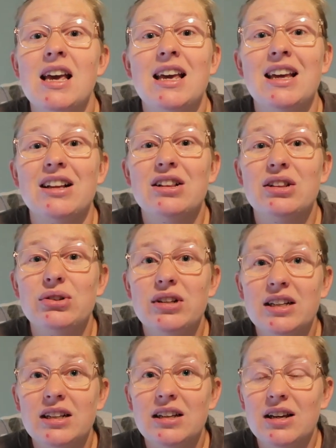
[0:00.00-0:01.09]

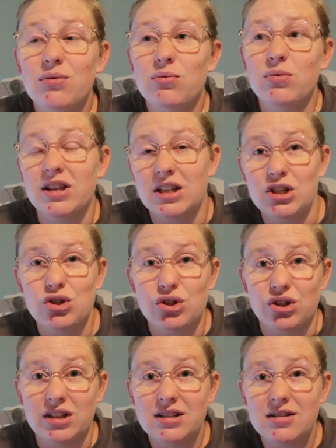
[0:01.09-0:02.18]
included with
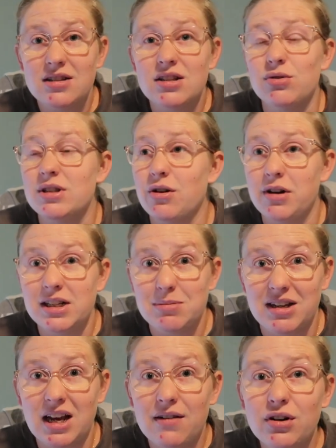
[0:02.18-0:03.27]
insurance, so it's going to be
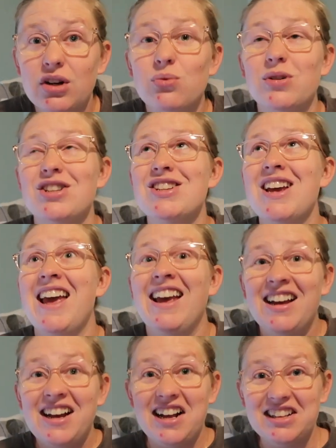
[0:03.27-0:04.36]
covered, which
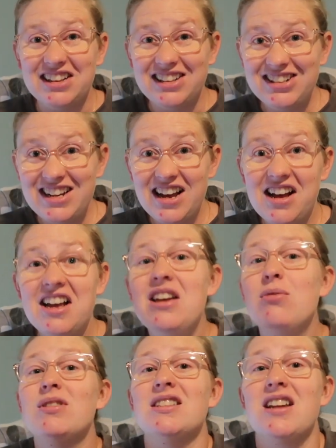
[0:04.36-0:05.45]
hallelujah, it
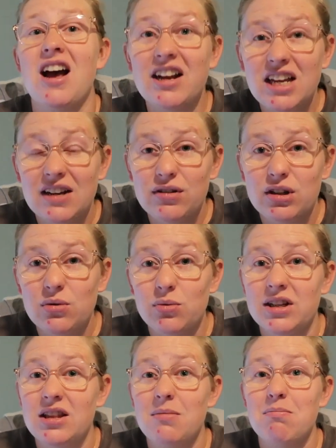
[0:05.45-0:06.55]
was not covered
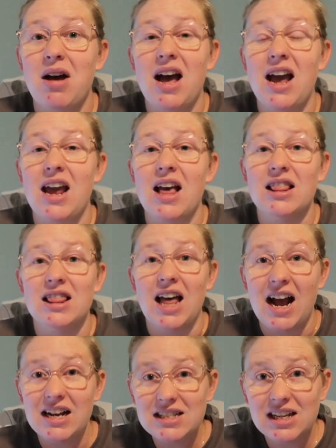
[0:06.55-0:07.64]
with my
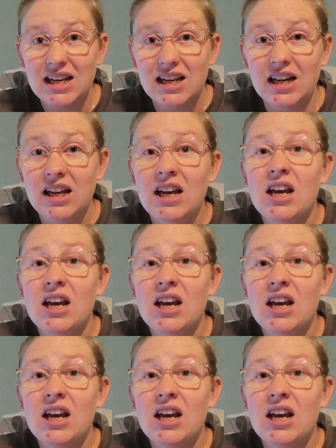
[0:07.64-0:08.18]
last kid,